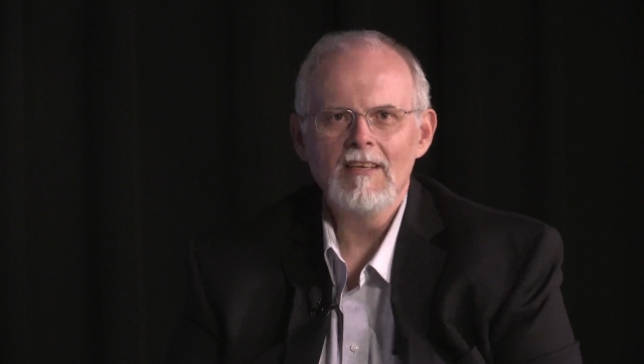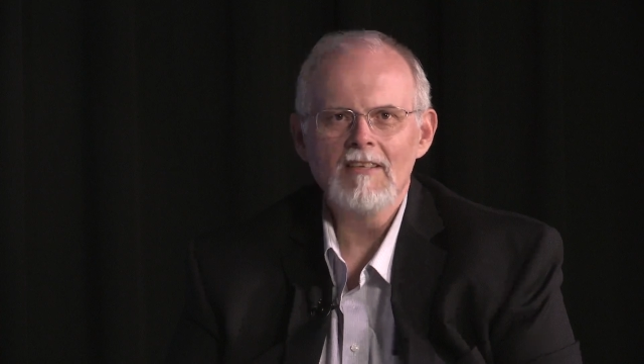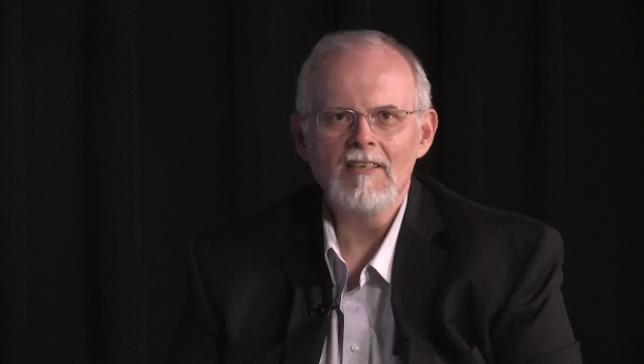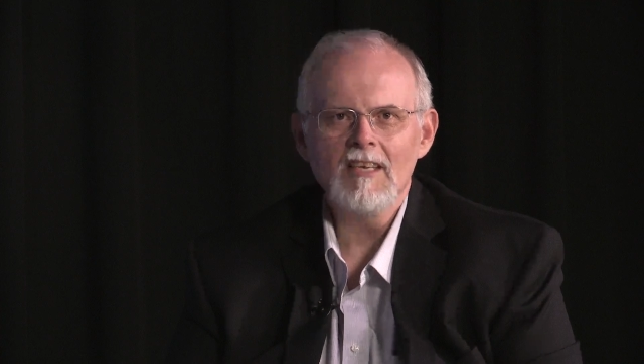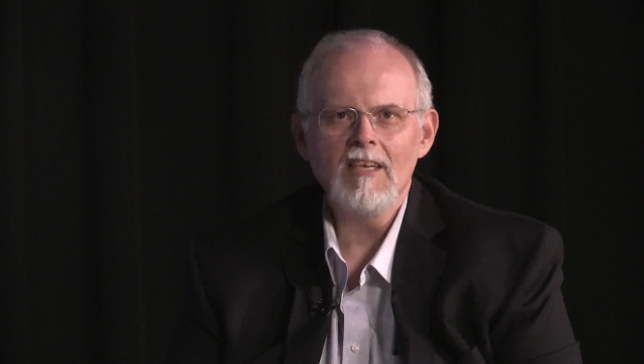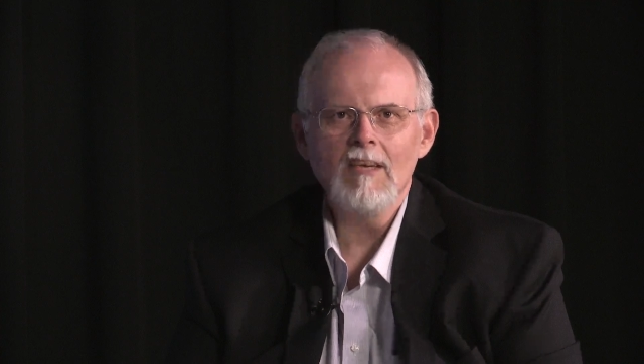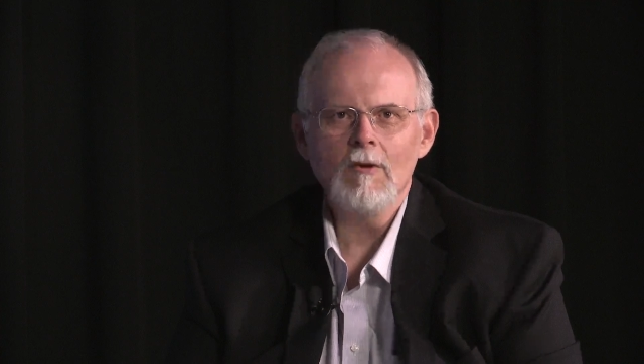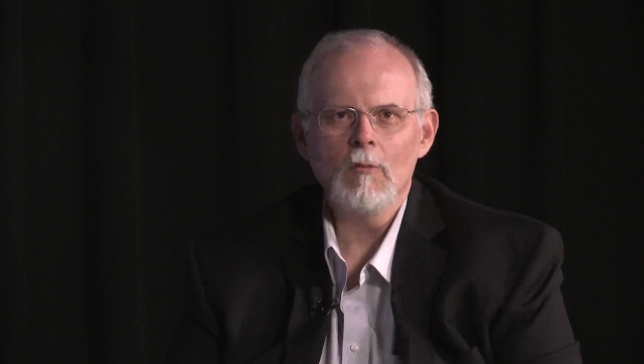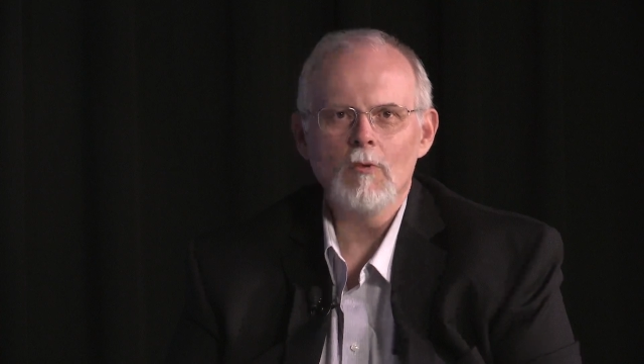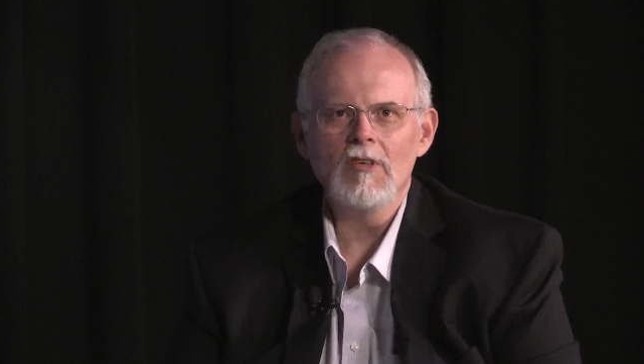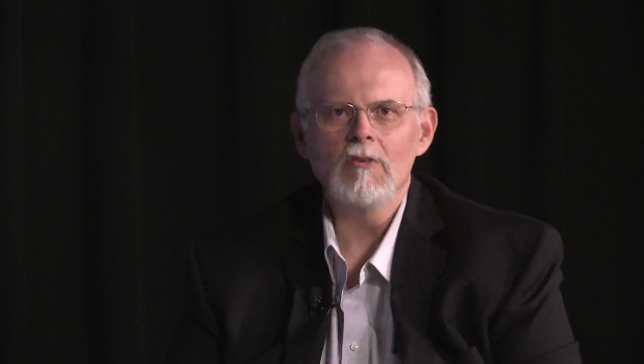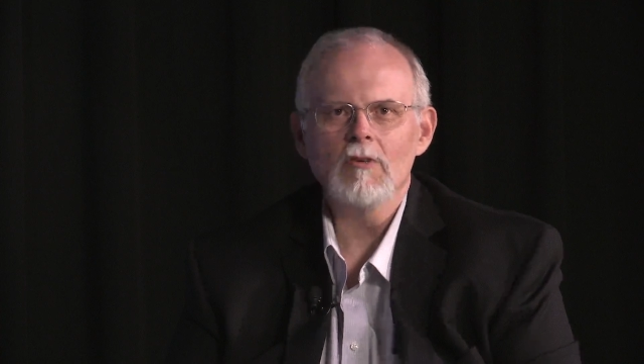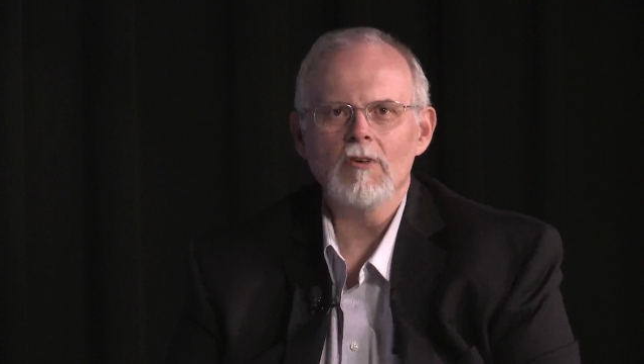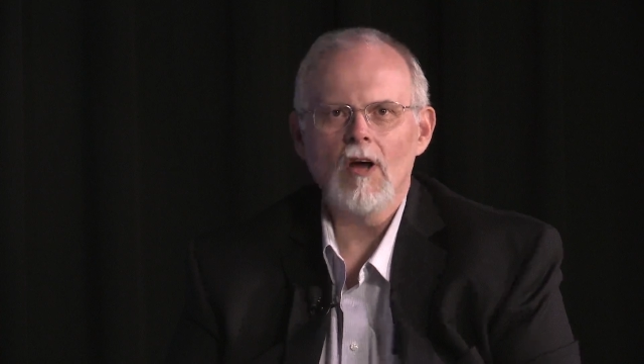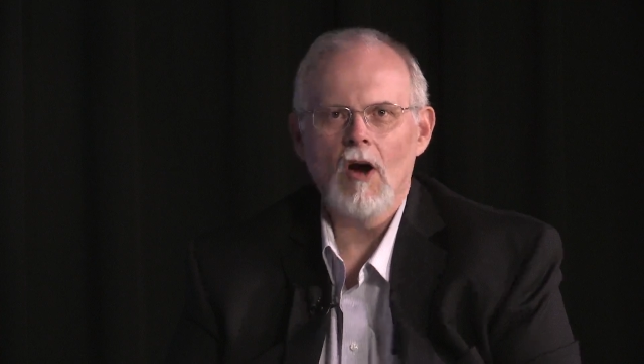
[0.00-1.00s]
C.
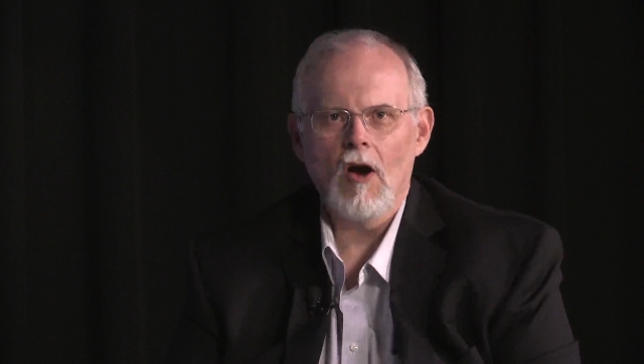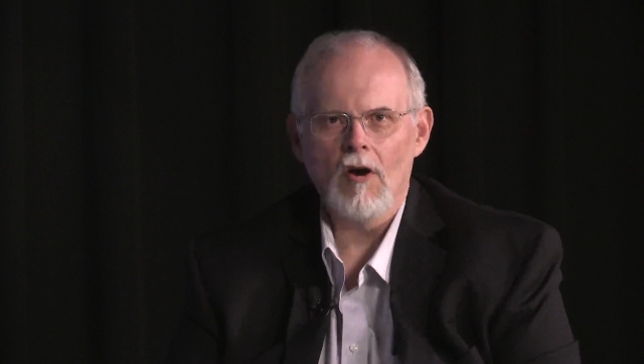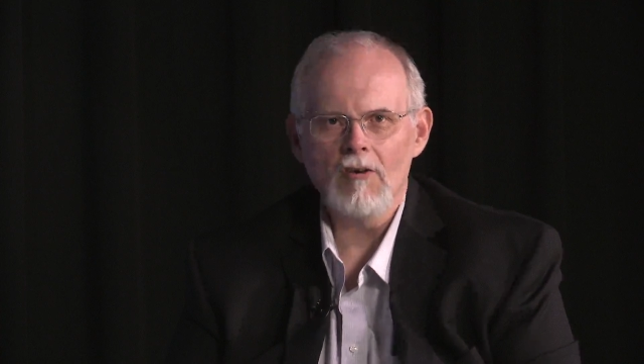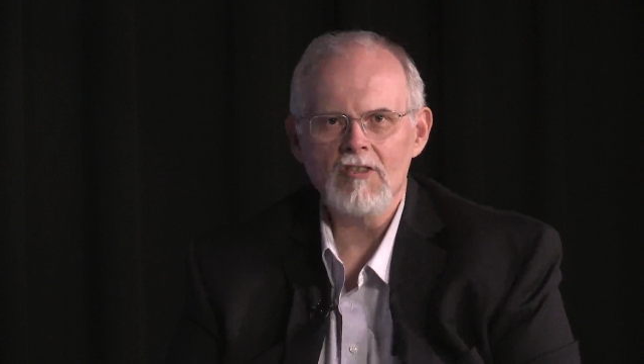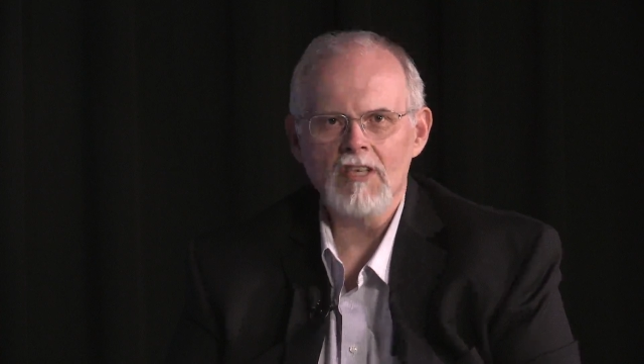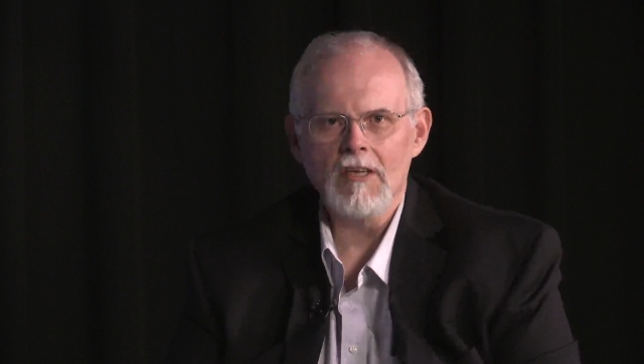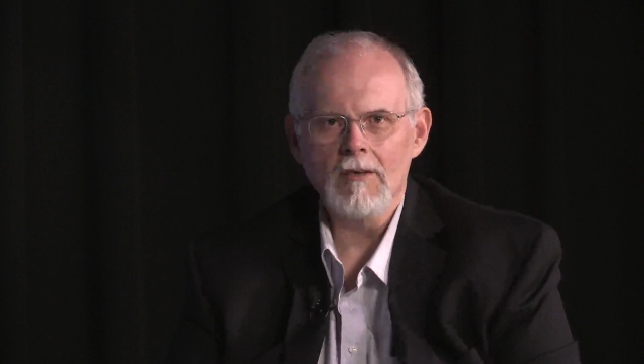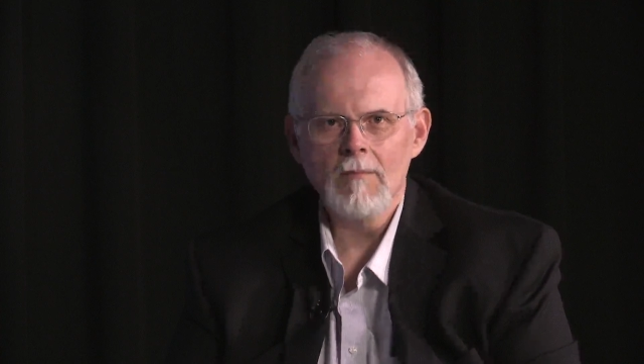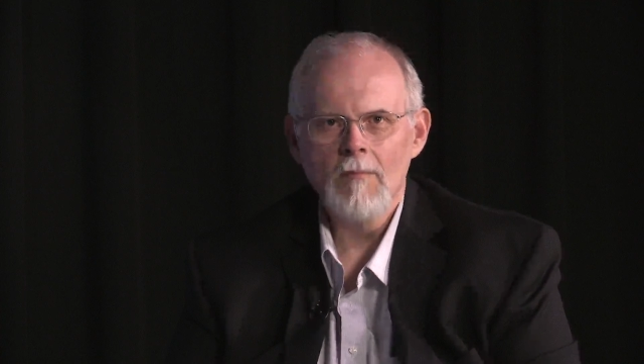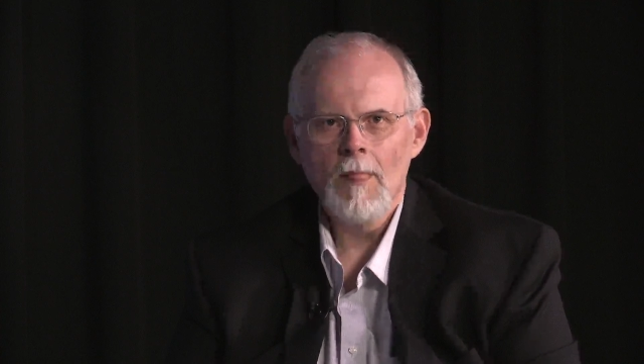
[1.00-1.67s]
Richard Archie.